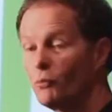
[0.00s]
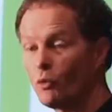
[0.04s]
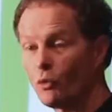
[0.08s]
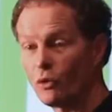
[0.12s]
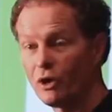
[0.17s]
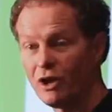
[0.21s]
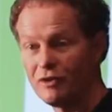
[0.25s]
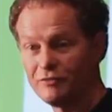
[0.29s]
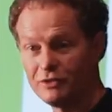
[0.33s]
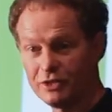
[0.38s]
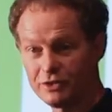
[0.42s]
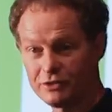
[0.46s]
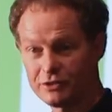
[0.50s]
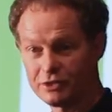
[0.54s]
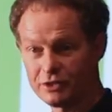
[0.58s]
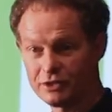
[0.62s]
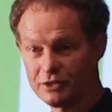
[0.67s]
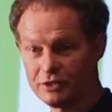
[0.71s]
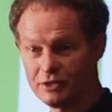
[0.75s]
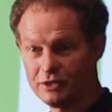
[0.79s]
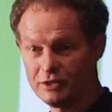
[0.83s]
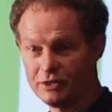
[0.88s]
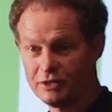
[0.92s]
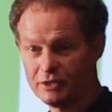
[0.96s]
more of it,
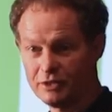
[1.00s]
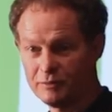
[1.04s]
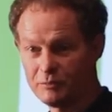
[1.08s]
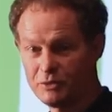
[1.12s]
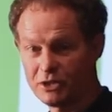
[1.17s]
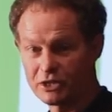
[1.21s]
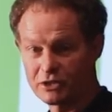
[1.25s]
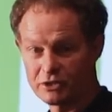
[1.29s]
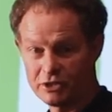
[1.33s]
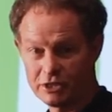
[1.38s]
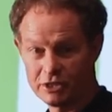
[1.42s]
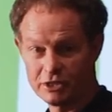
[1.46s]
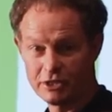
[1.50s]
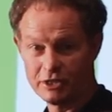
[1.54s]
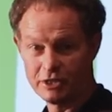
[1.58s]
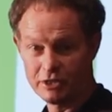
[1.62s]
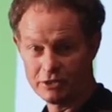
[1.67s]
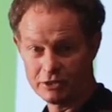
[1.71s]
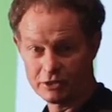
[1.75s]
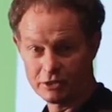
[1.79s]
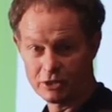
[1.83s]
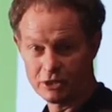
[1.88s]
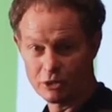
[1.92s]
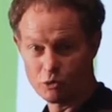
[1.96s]
particularly in,
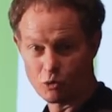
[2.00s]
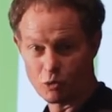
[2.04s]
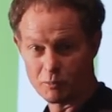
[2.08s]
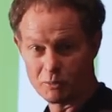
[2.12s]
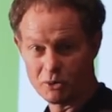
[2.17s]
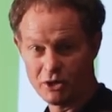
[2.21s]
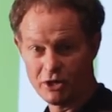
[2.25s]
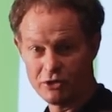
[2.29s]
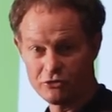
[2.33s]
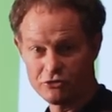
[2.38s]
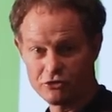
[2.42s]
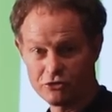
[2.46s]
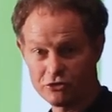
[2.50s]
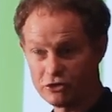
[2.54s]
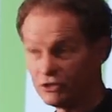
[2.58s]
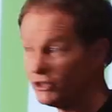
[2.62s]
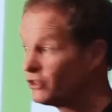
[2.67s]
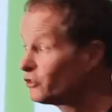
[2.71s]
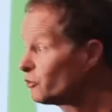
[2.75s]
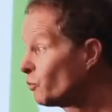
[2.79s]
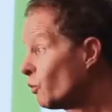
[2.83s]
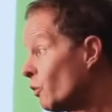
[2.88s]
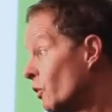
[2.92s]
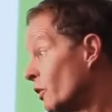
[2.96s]
in, in corporations. And
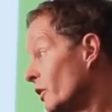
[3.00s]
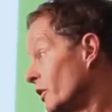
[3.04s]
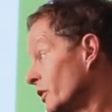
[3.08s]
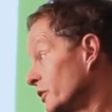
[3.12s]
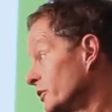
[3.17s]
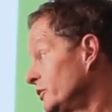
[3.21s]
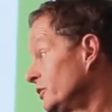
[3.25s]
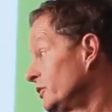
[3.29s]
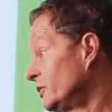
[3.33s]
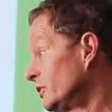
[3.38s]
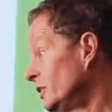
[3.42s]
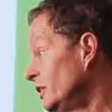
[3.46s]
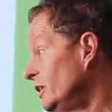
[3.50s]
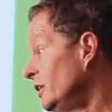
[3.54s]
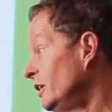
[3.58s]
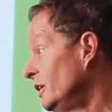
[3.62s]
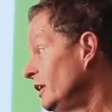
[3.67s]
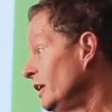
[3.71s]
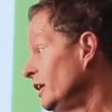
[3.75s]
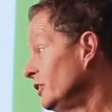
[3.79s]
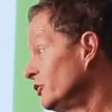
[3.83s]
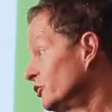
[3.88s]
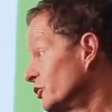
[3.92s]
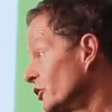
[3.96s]
this works,
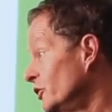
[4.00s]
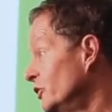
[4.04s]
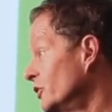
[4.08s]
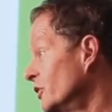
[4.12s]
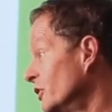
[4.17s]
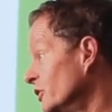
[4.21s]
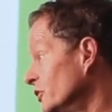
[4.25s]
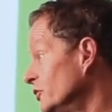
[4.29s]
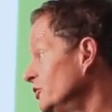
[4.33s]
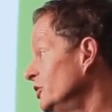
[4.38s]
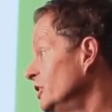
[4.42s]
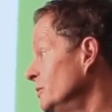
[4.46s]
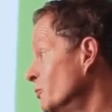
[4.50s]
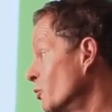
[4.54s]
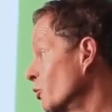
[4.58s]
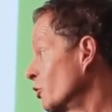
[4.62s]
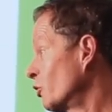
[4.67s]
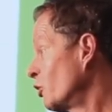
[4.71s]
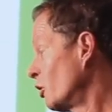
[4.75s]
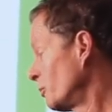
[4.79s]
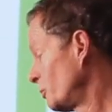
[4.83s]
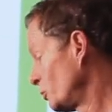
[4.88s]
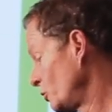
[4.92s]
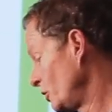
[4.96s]
and so you're gonna see more
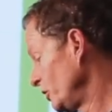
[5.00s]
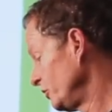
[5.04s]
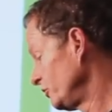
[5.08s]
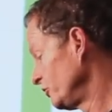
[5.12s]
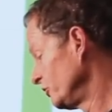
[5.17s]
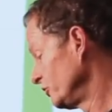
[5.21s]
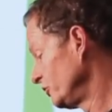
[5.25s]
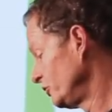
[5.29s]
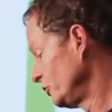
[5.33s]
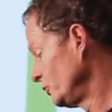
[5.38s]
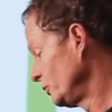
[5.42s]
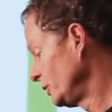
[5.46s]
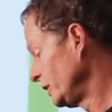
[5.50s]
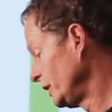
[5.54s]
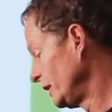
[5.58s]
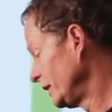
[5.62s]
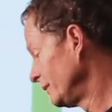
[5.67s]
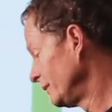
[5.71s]
corporations doing